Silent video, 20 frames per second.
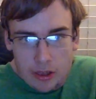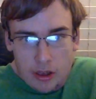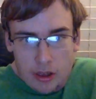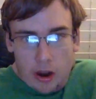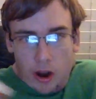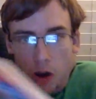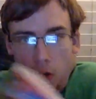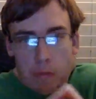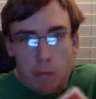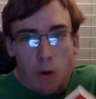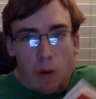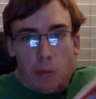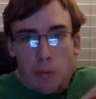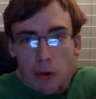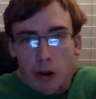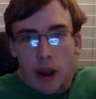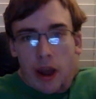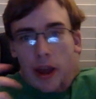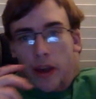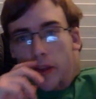are more
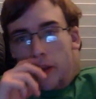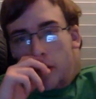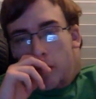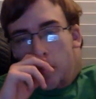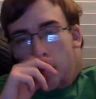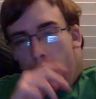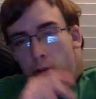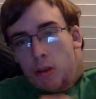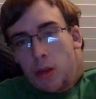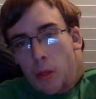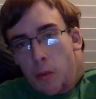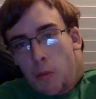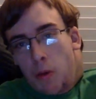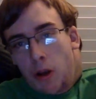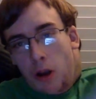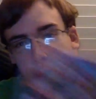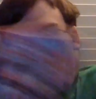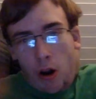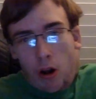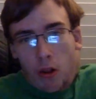brave than most of the
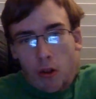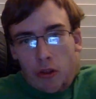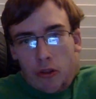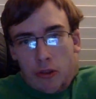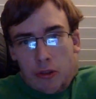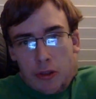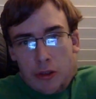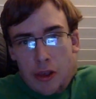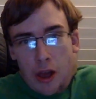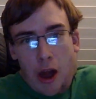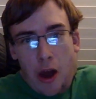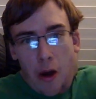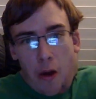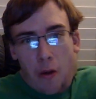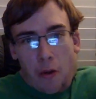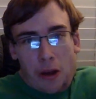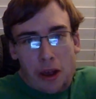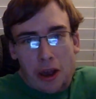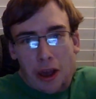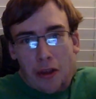girls. No,
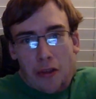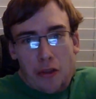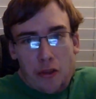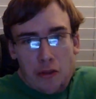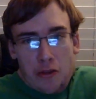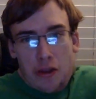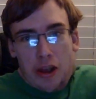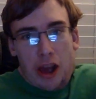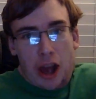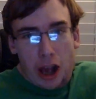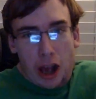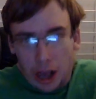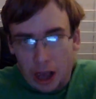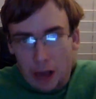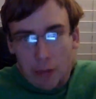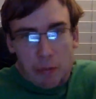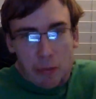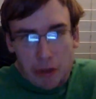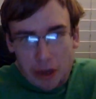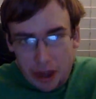he is literally a
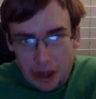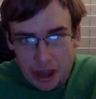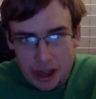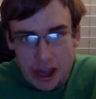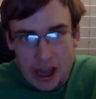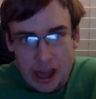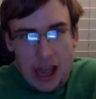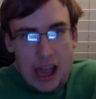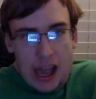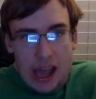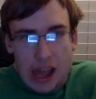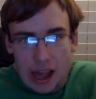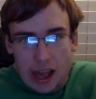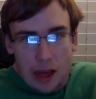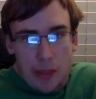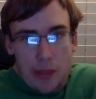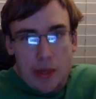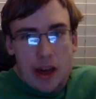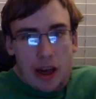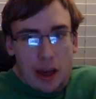complete... He can
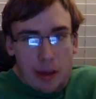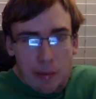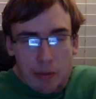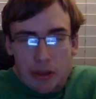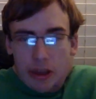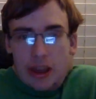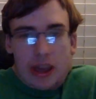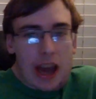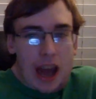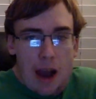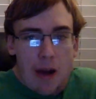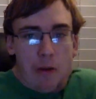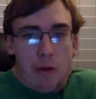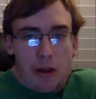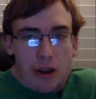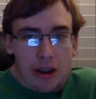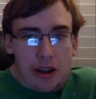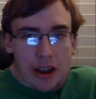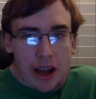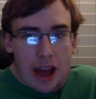be a complete coward.
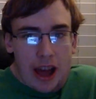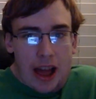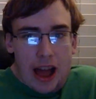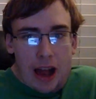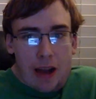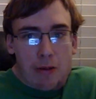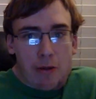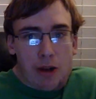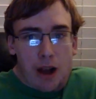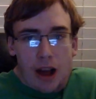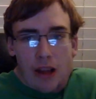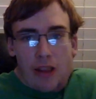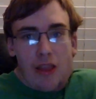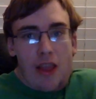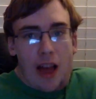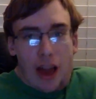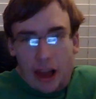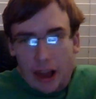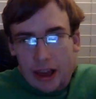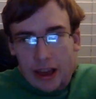And that's what I
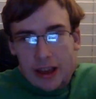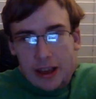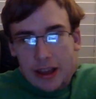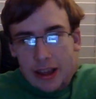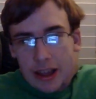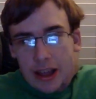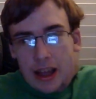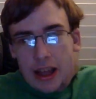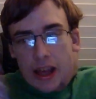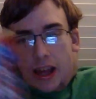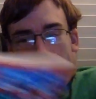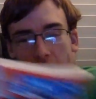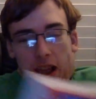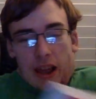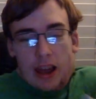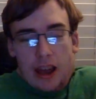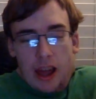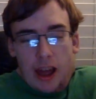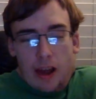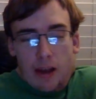like. He
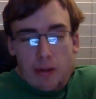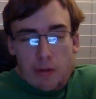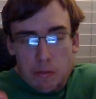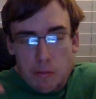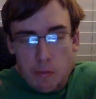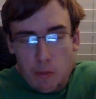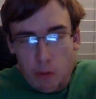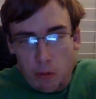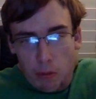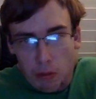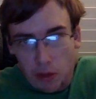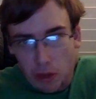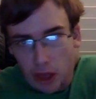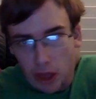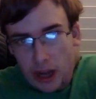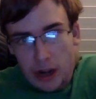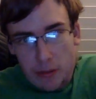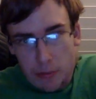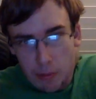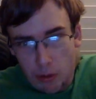is more
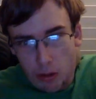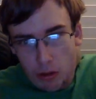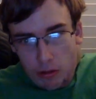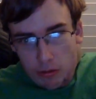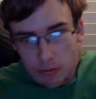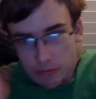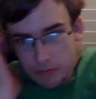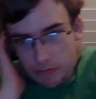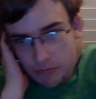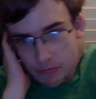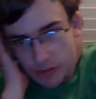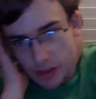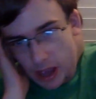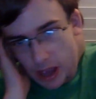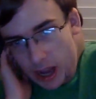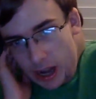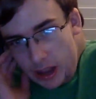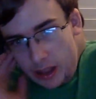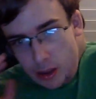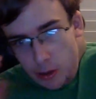relatable.
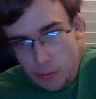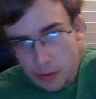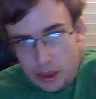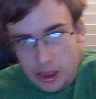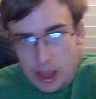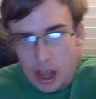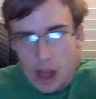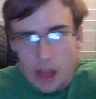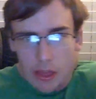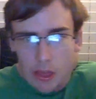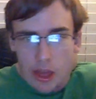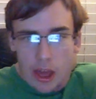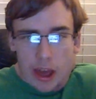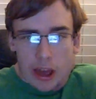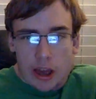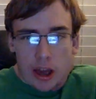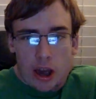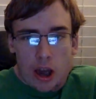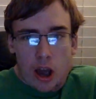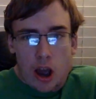And so it's not like,
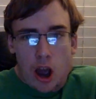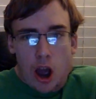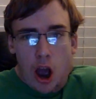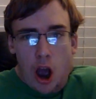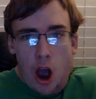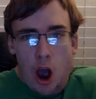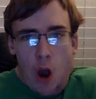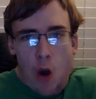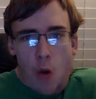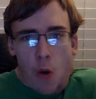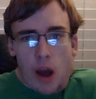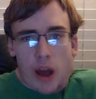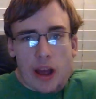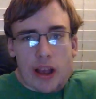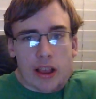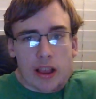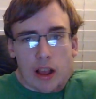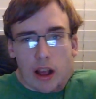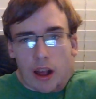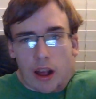oh, I
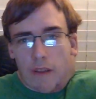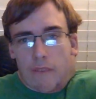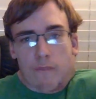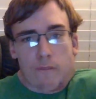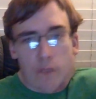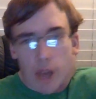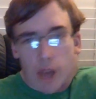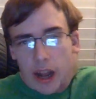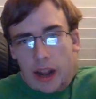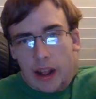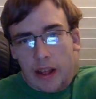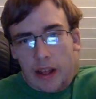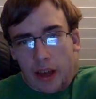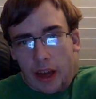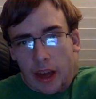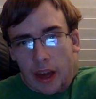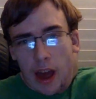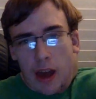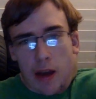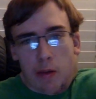suck at fighting. Like,
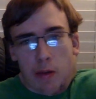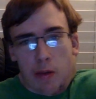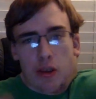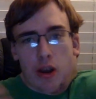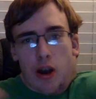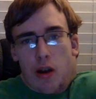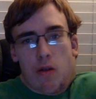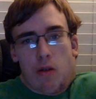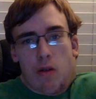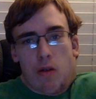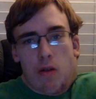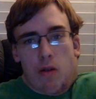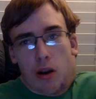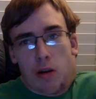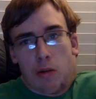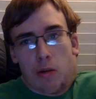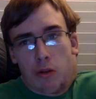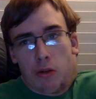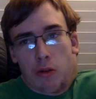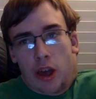Naruto
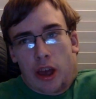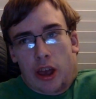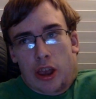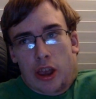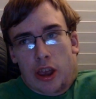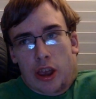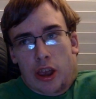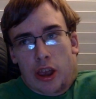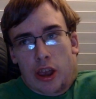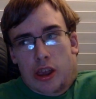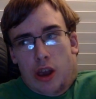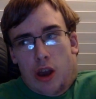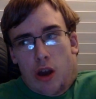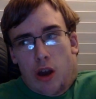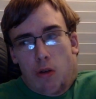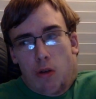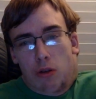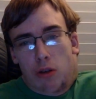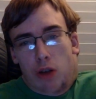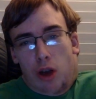
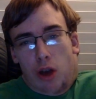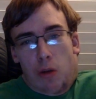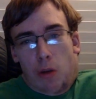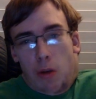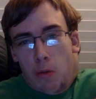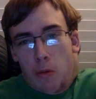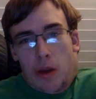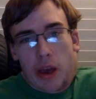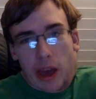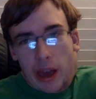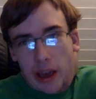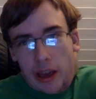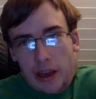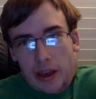was weak.